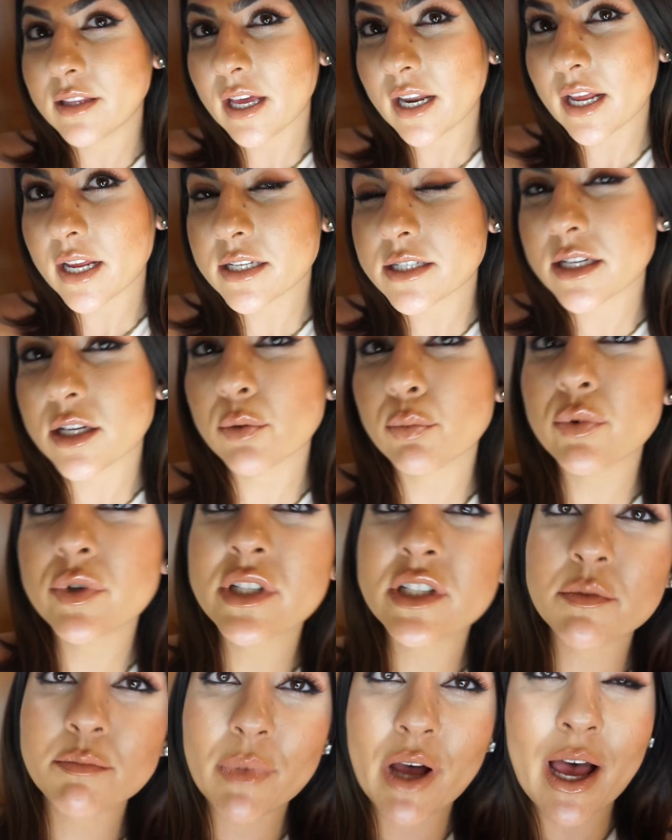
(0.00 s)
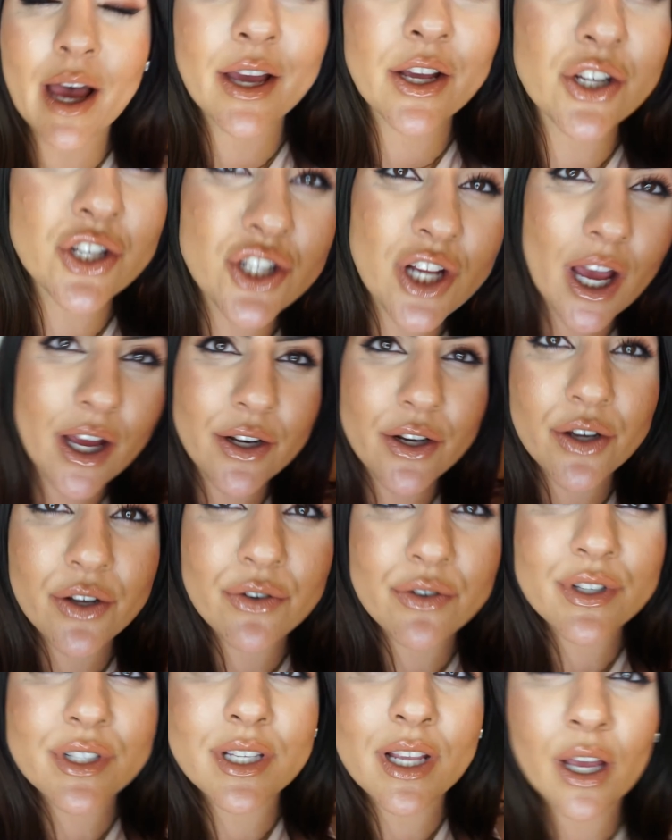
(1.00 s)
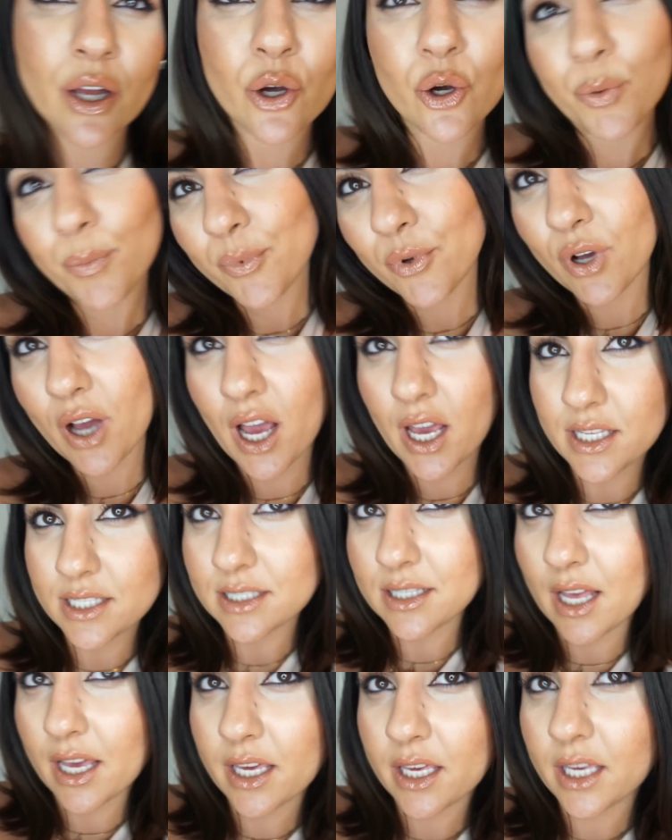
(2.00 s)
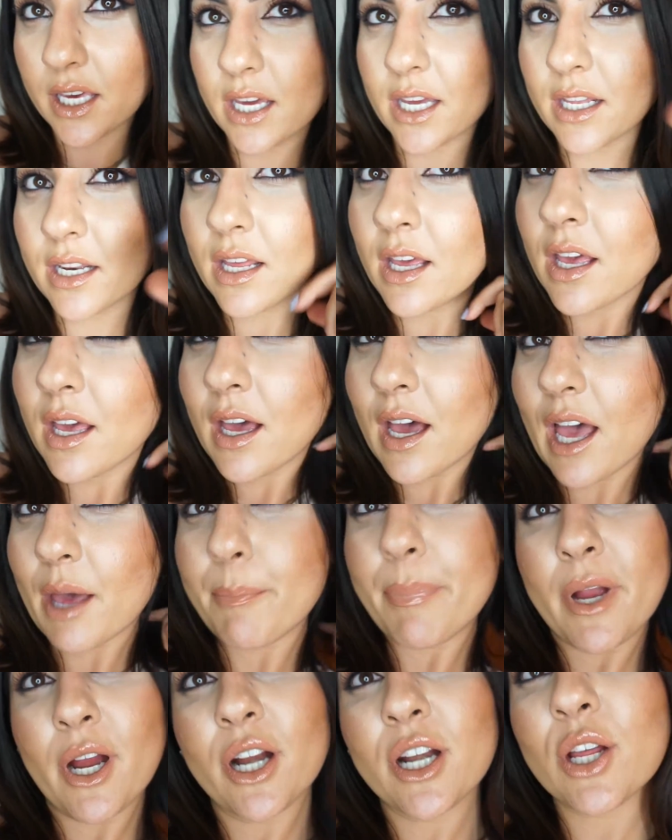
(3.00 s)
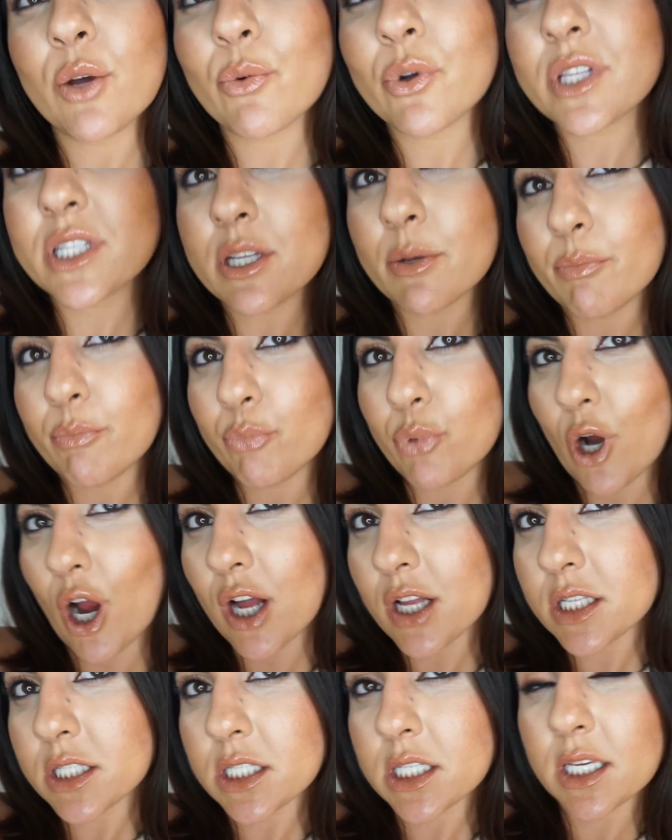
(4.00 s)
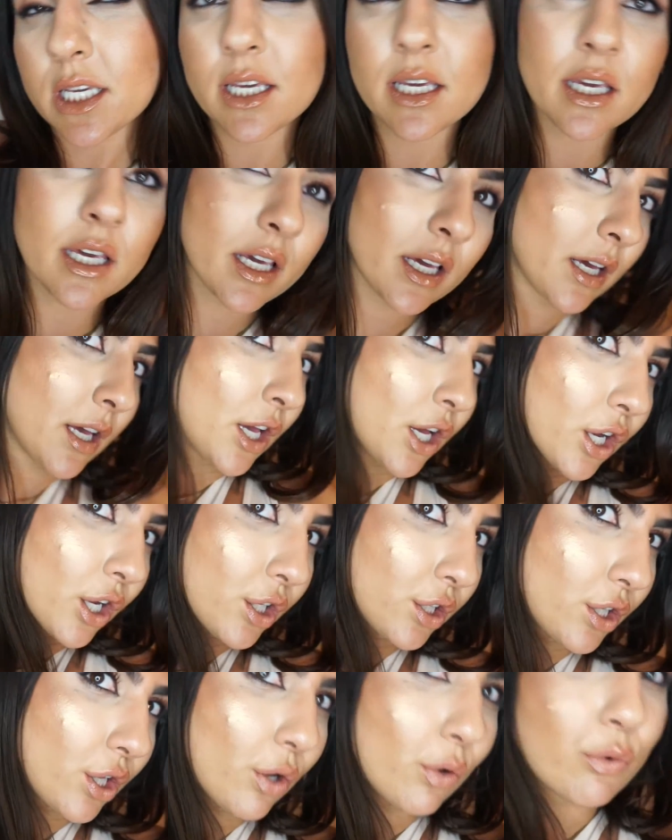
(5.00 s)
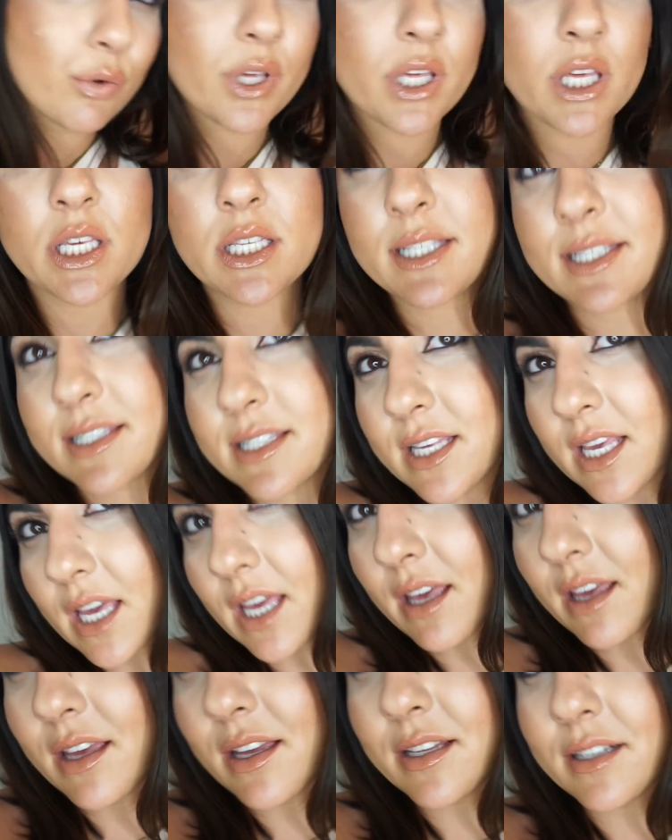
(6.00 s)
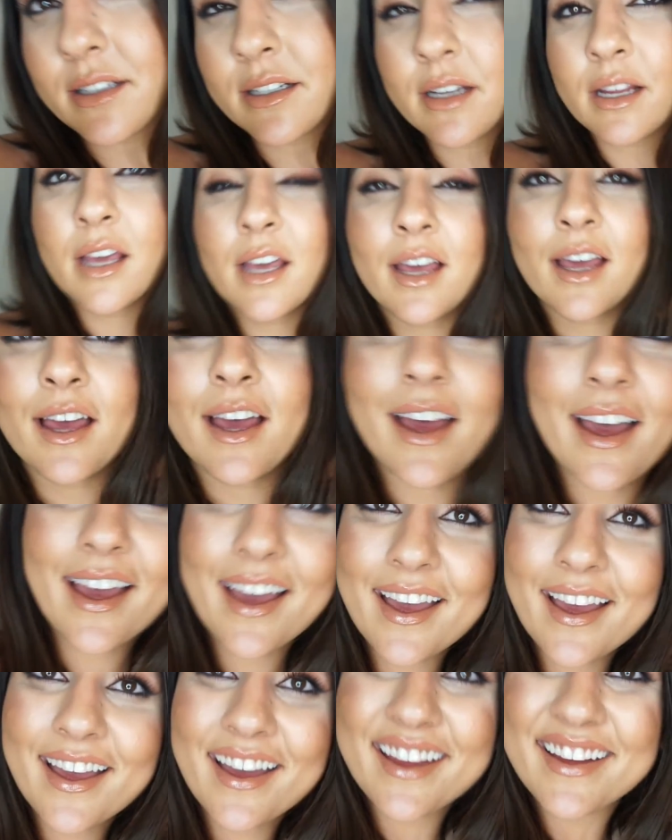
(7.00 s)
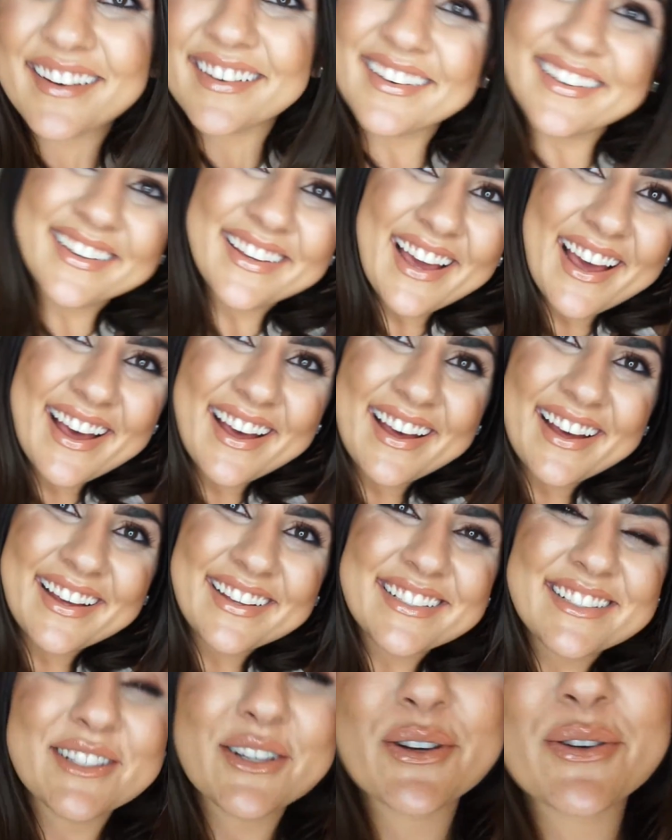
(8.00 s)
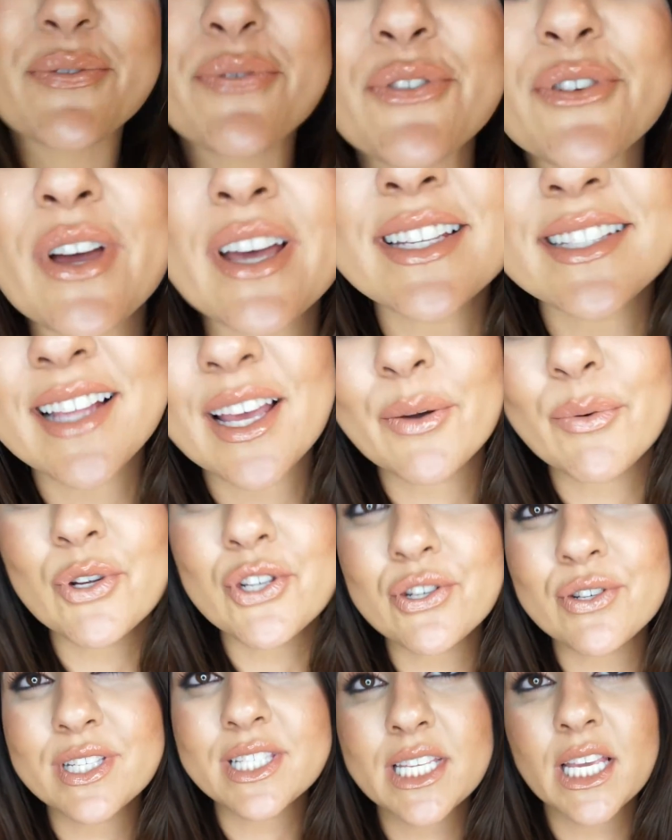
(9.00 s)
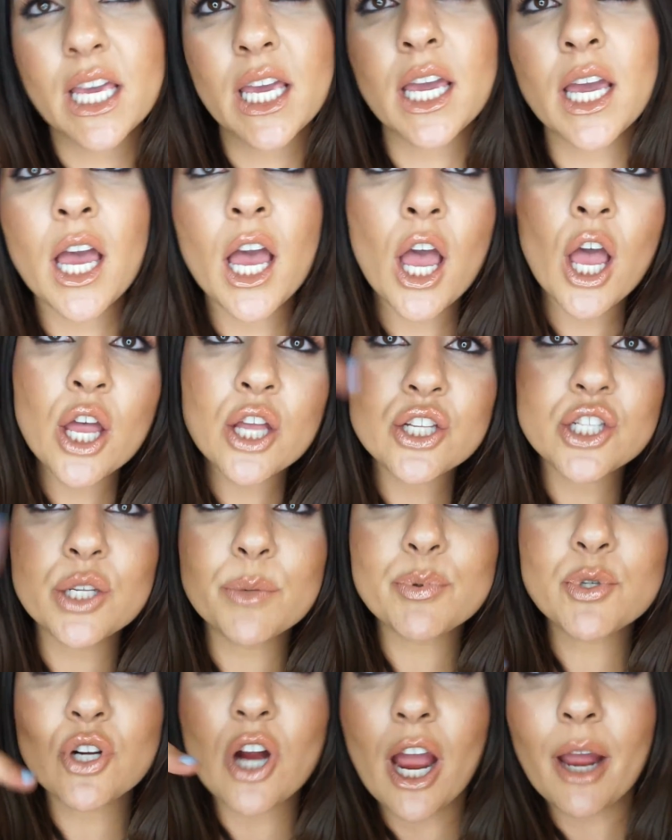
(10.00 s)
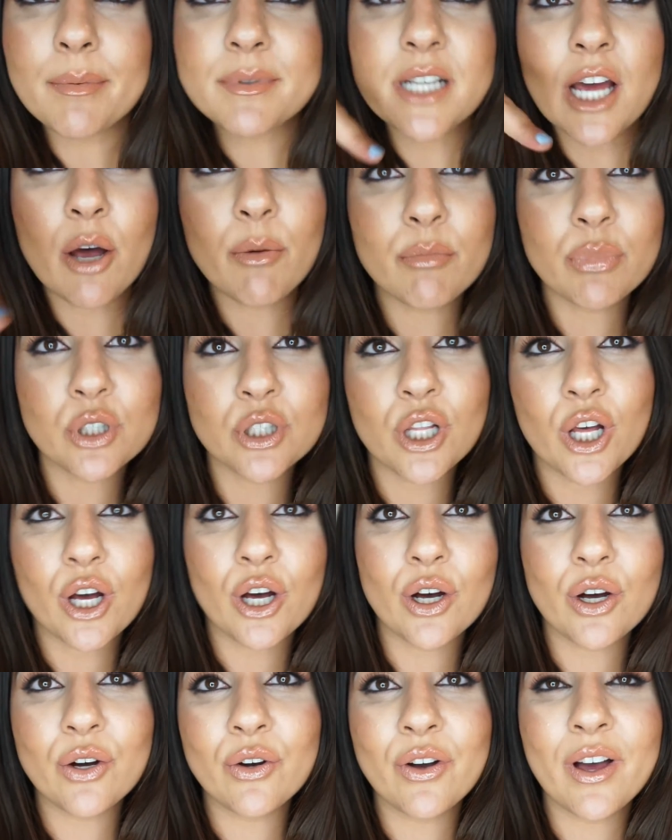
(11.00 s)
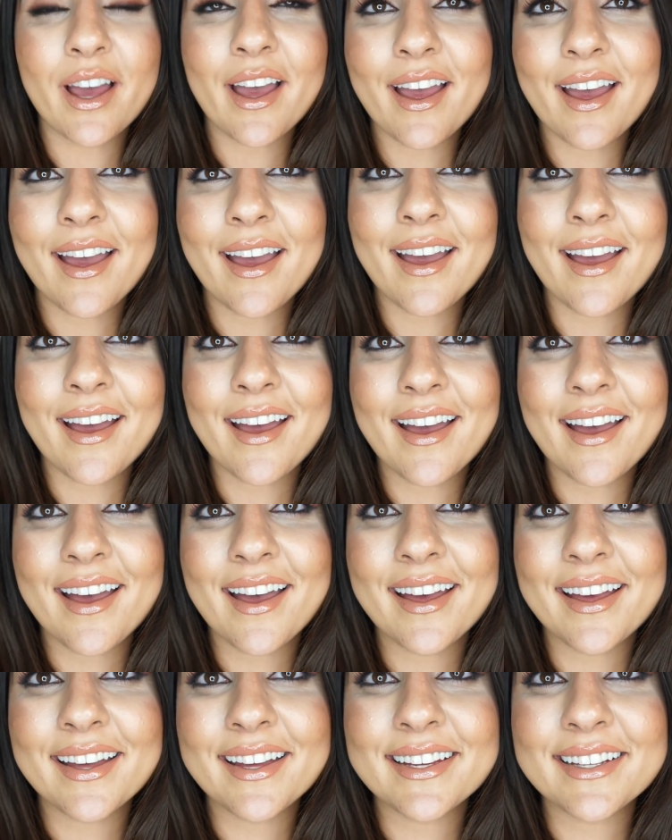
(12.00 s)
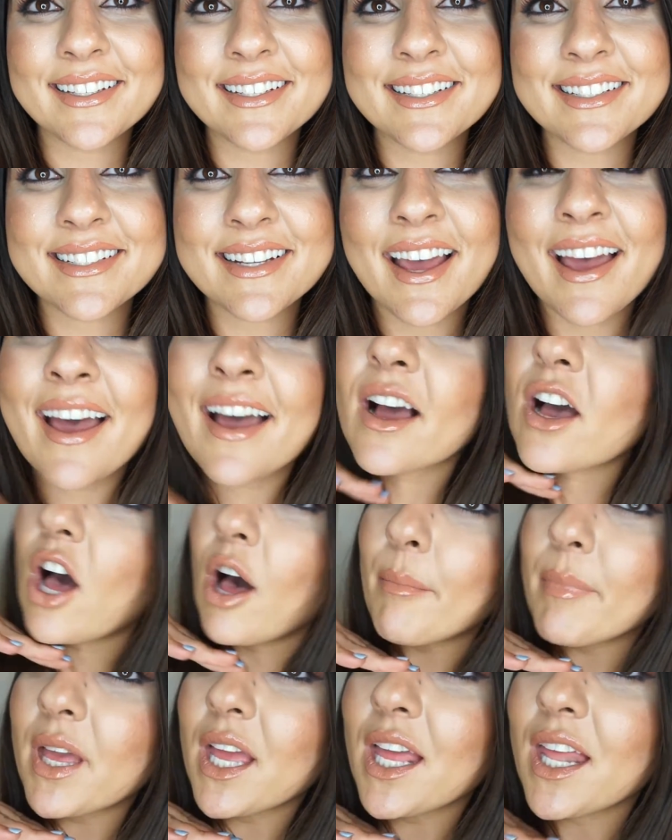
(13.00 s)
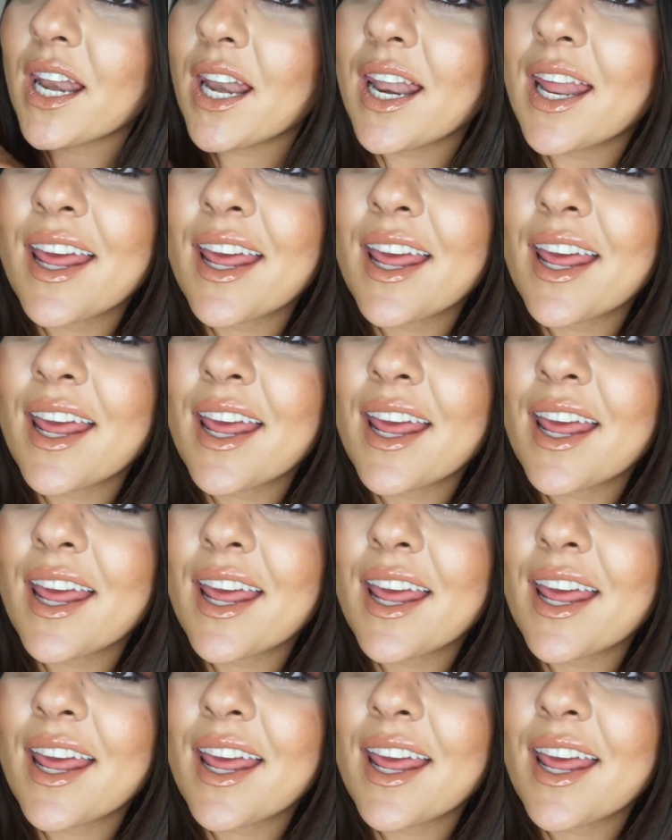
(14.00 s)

that I did with some eyeshadows. I hope you guys like it. I paired it with some bronzy, glowy skin. And yeah, so if you guys like what you see, subscribe down below and comment.